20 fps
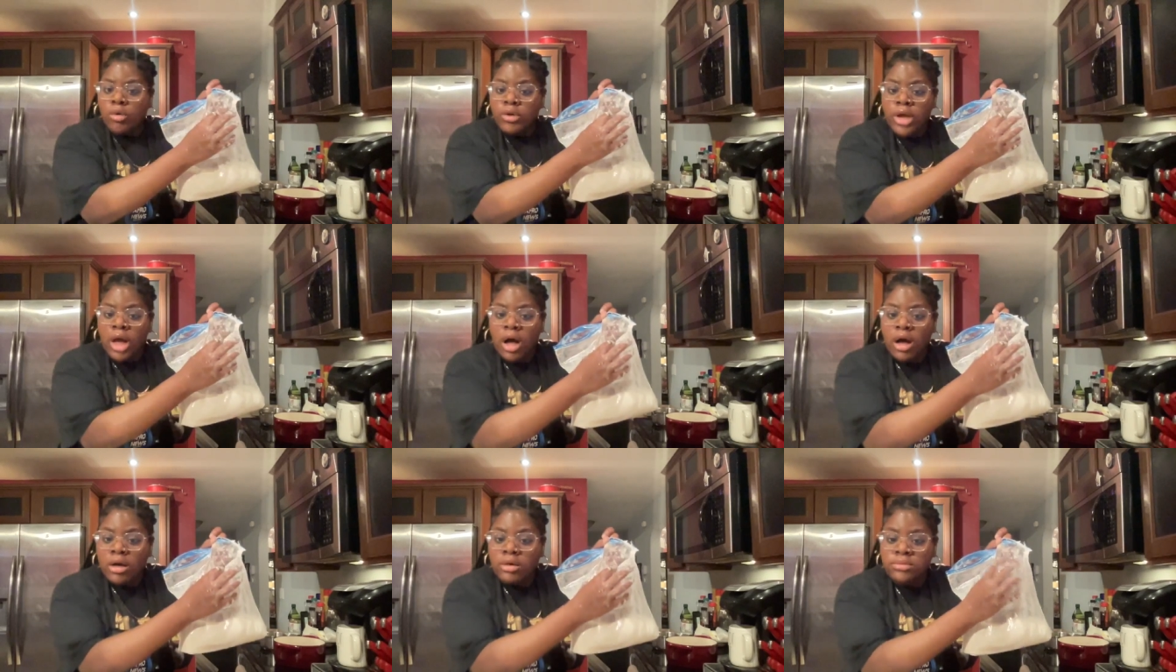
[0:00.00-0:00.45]

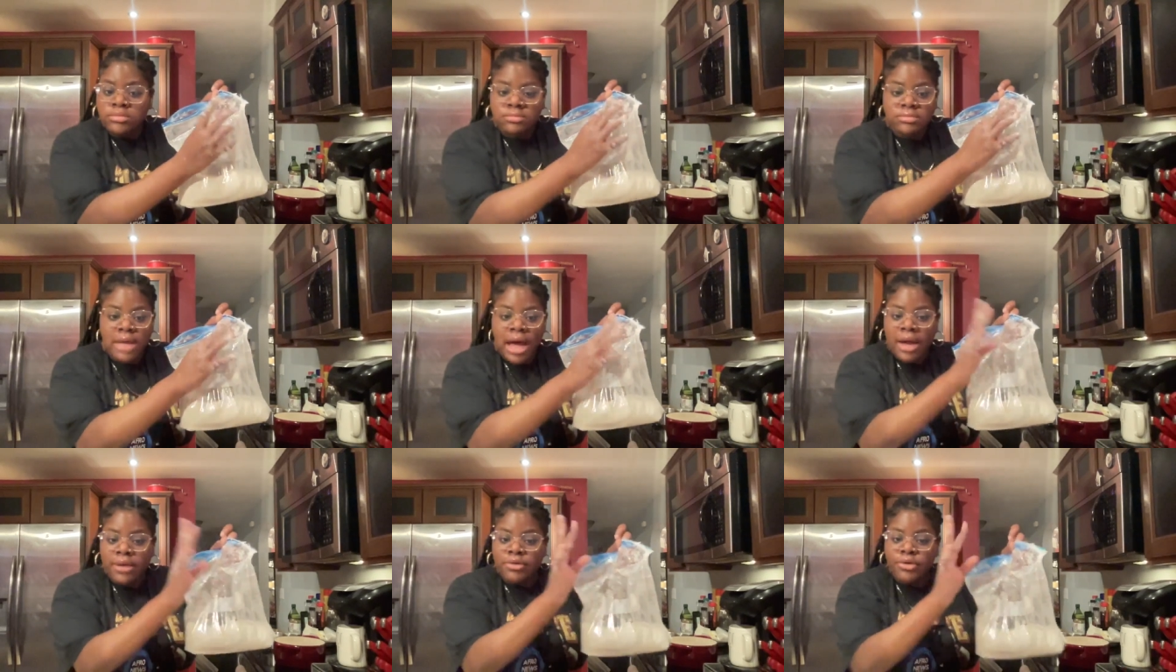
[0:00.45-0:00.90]
y'all.
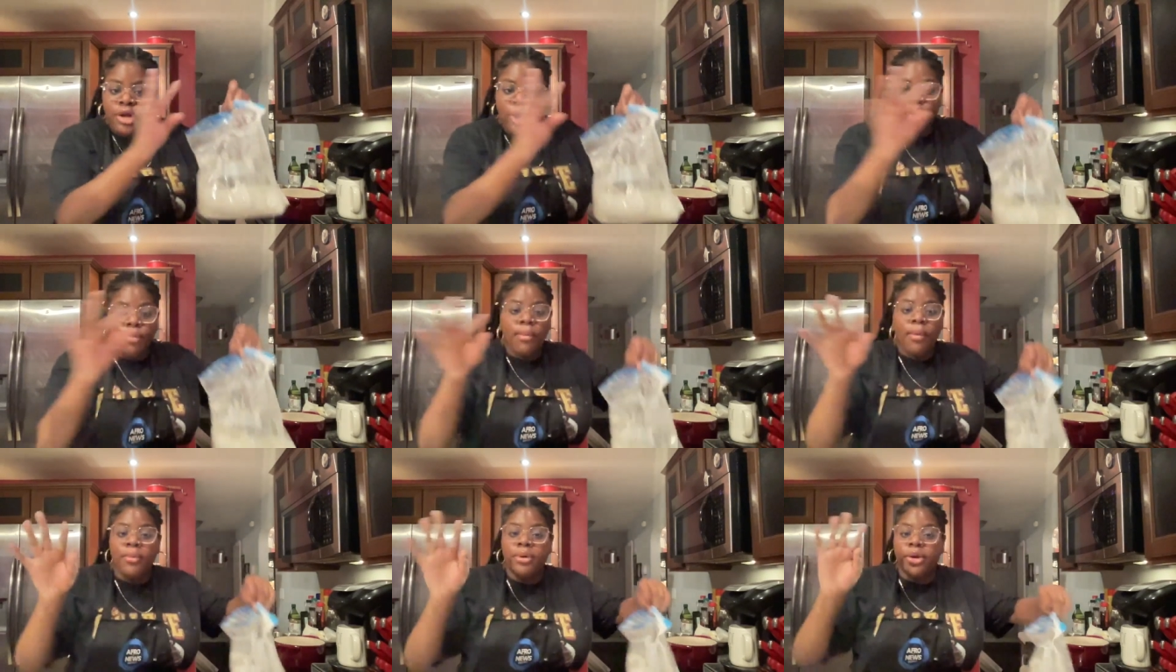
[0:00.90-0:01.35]
I don't know,
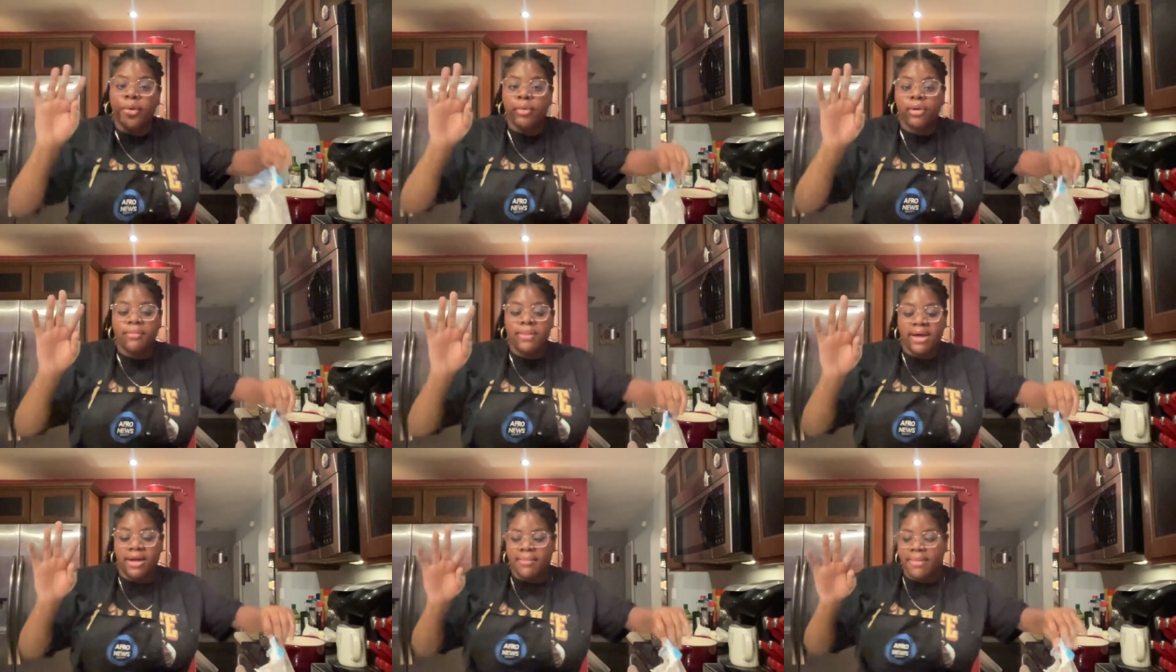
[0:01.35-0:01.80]
but we don't want to
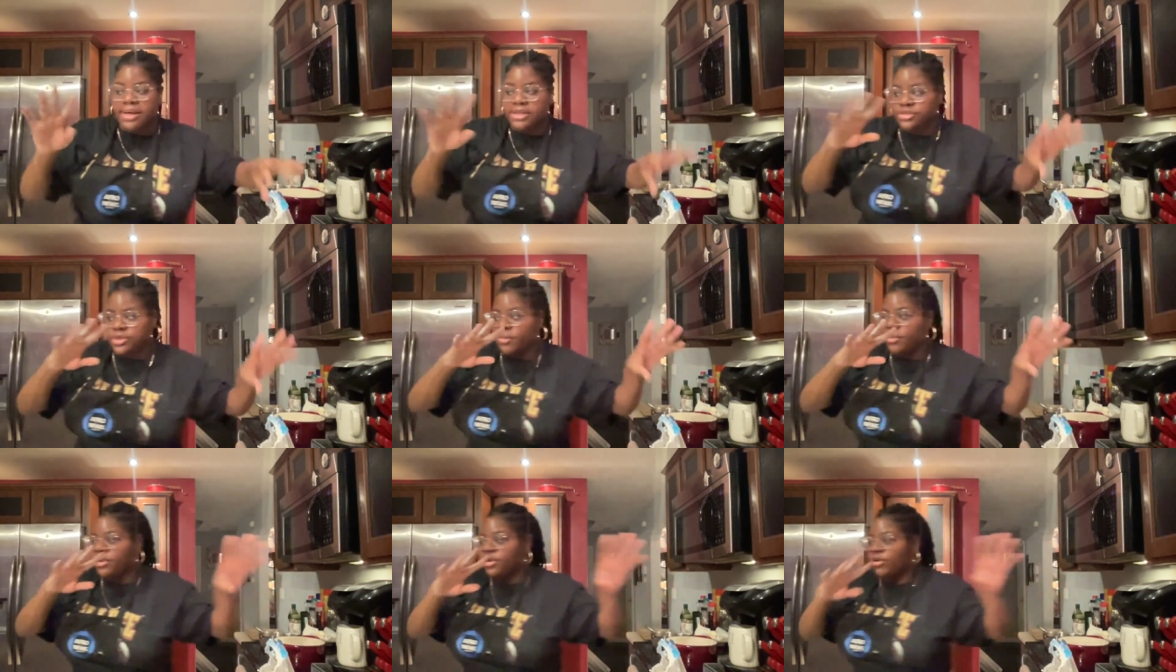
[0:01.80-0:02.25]
make a mess, so I'm going to